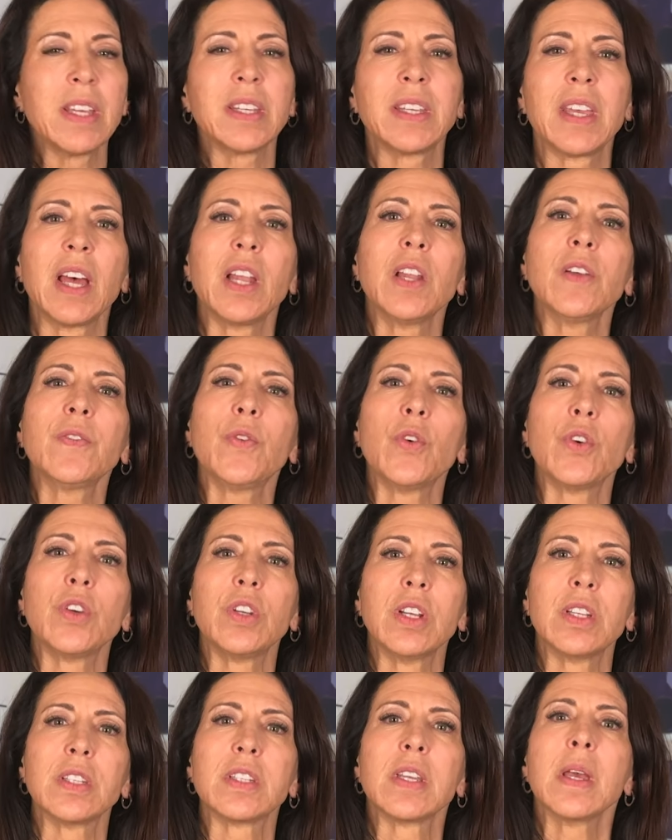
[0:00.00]

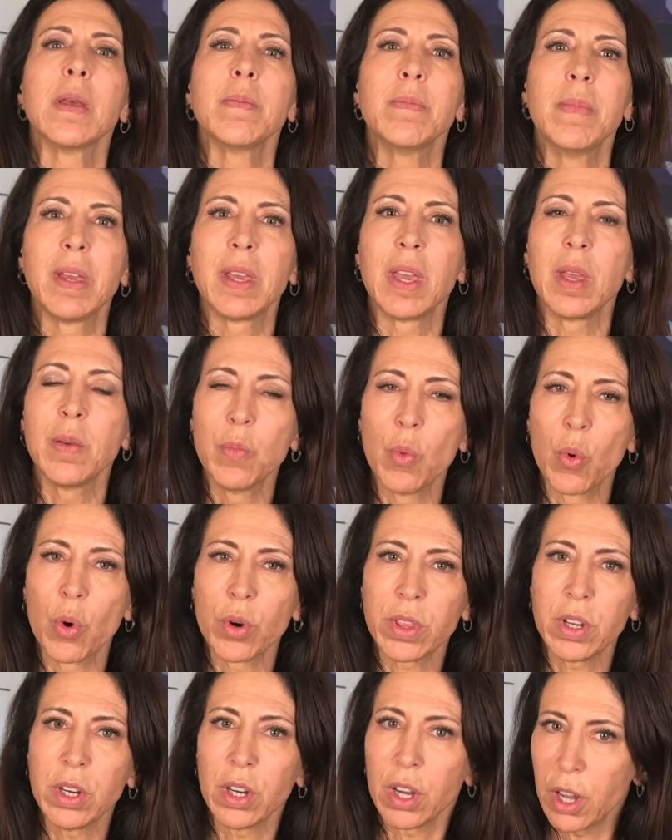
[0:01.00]
Californians making
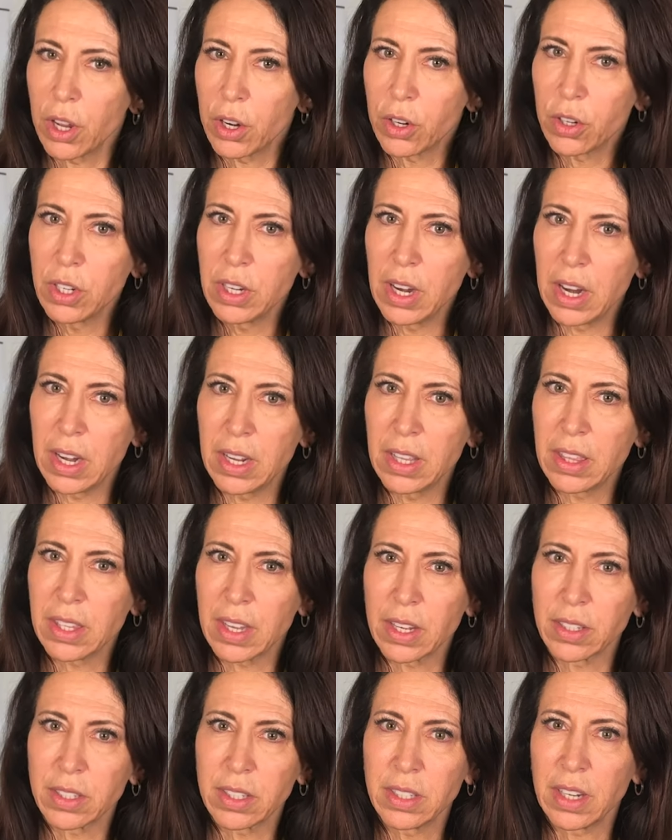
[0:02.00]
more than
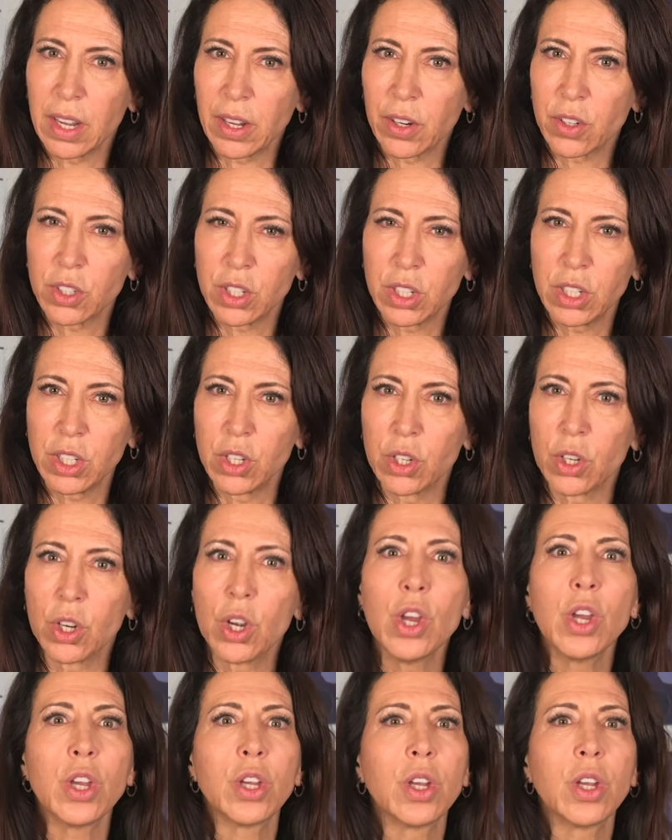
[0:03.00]
$180,000 a year